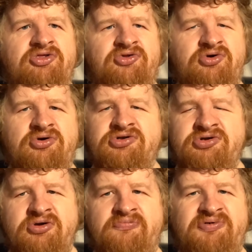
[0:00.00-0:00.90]
through
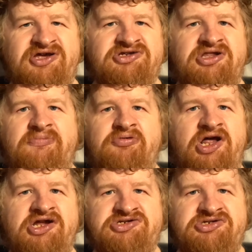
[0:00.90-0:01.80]
to basically
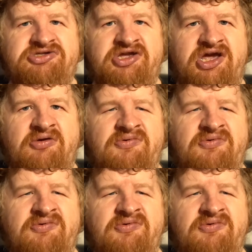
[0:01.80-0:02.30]
present day.